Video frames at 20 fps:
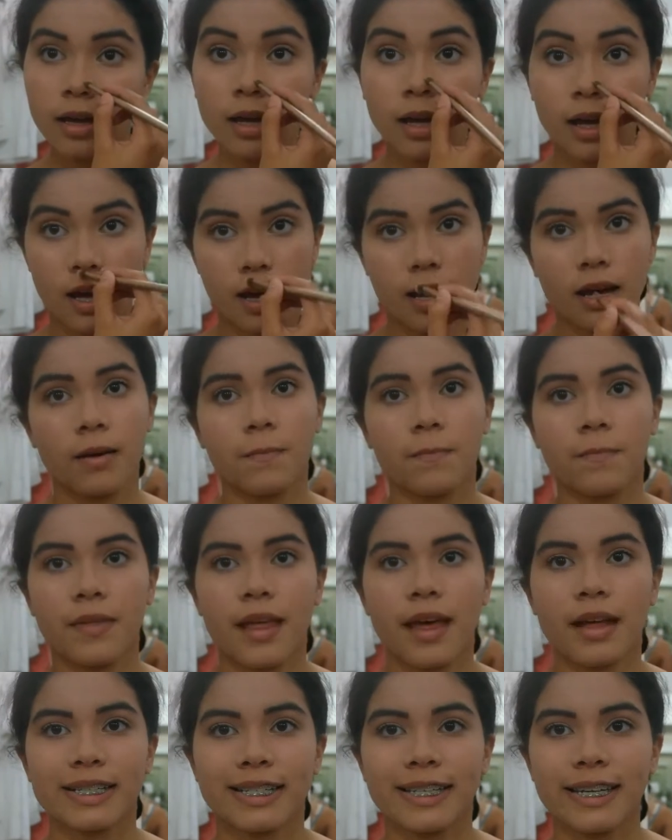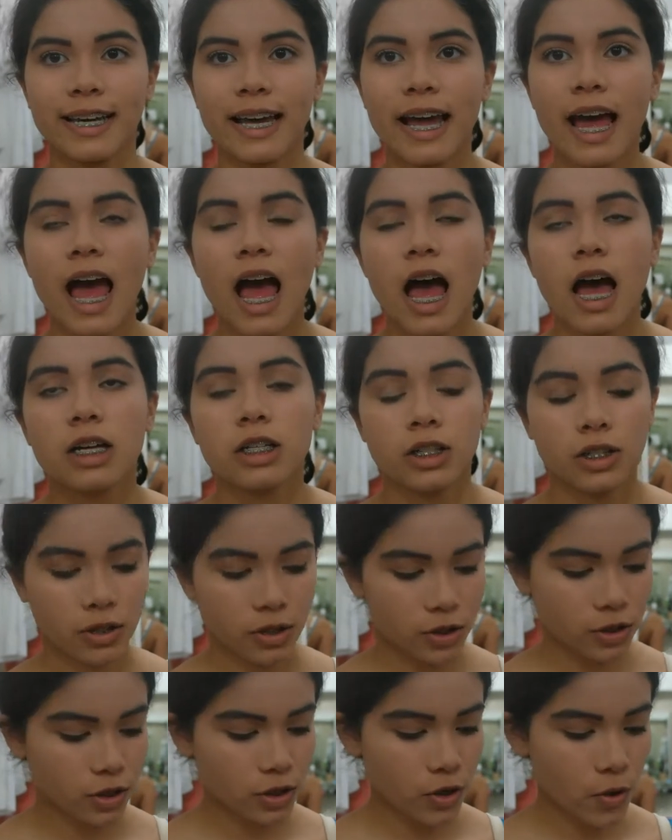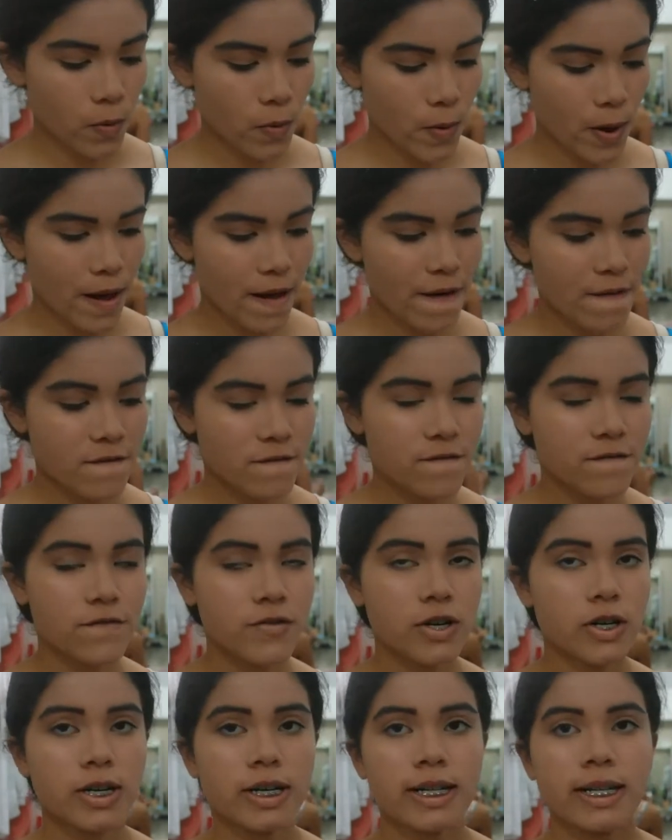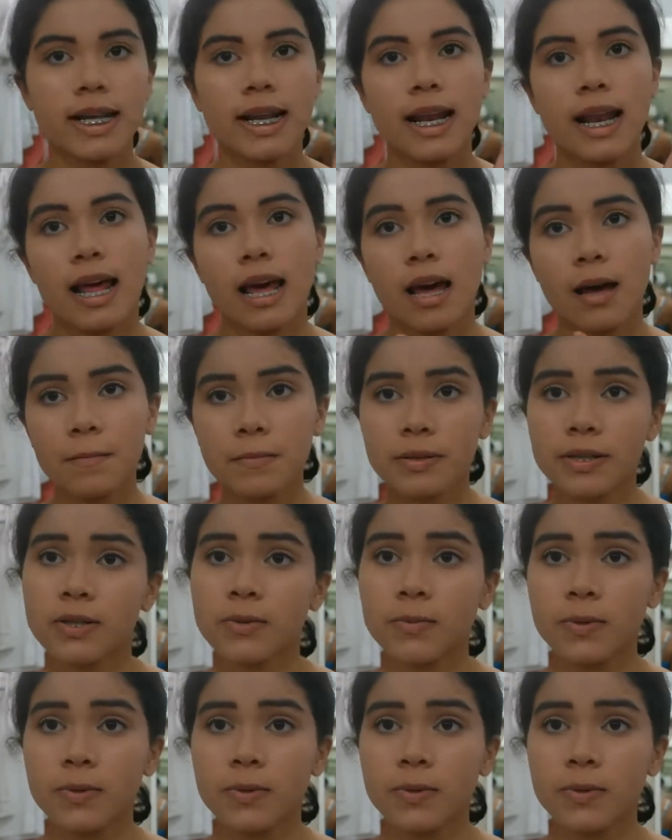Yeah, that's it. So for the lips,